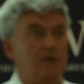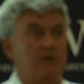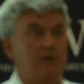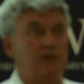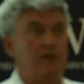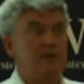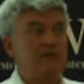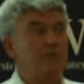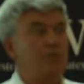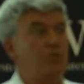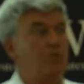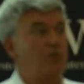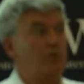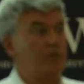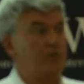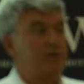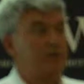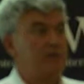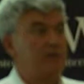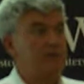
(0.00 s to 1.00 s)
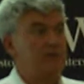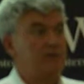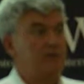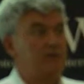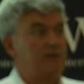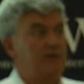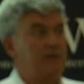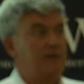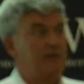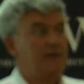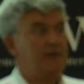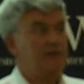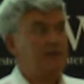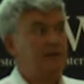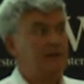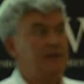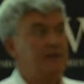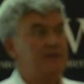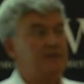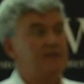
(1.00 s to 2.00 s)
is important
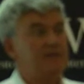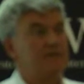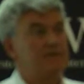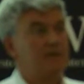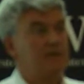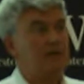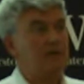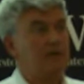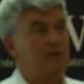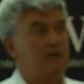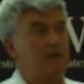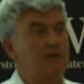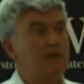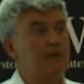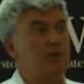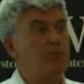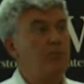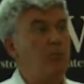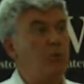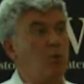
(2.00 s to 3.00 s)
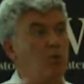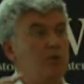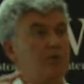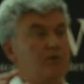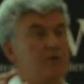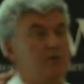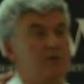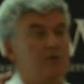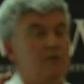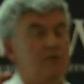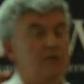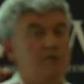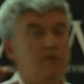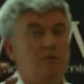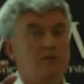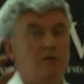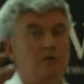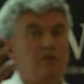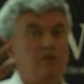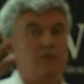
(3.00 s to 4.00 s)
is a little port
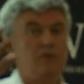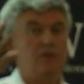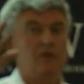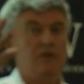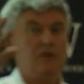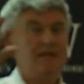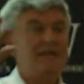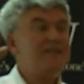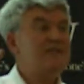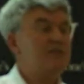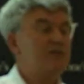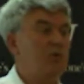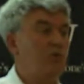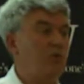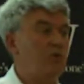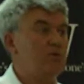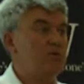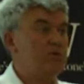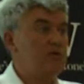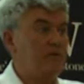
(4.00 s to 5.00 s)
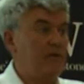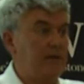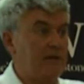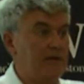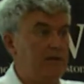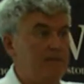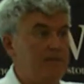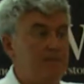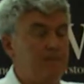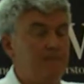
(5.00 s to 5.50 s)
on the east coast of England